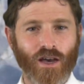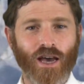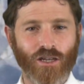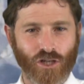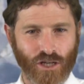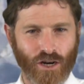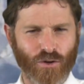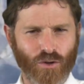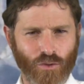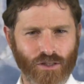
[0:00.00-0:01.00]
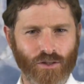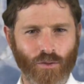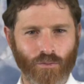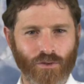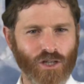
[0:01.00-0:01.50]
and sharing
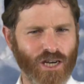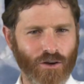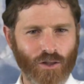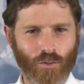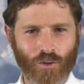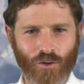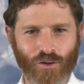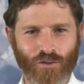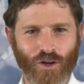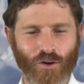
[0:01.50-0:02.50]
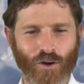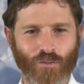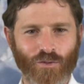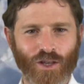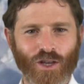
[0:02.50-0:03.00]
wisdom, sharing the beauty of Torah.
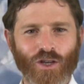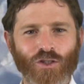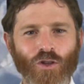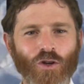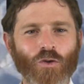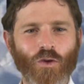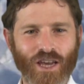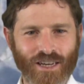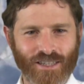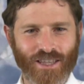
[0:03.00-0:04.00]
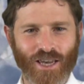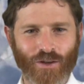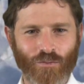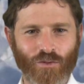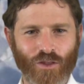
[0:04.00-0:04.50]
So the greatest
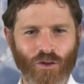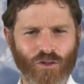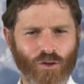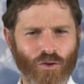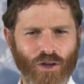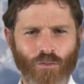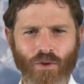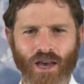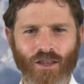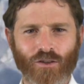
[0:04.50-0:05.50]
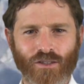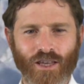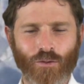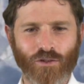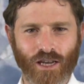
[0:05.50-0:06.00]
thing, there was a great man, his
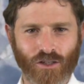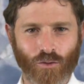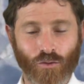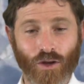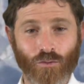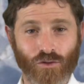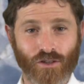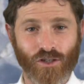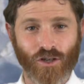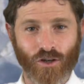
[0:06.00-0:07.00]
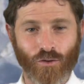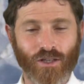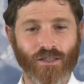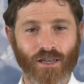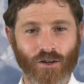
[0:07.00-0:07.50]
name was actually a great musician, a
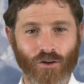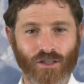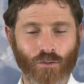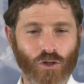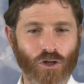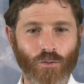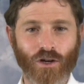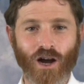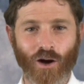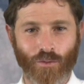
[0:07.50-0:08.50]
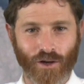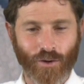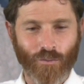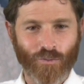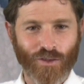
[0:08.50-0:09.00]
great singer, his name was Shlomo
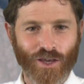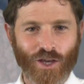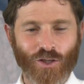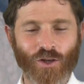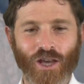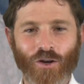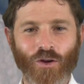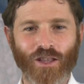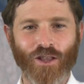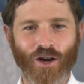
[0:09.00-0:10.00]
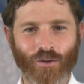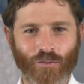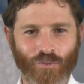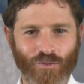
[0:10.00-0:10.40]
Carlebach. So he had a great line.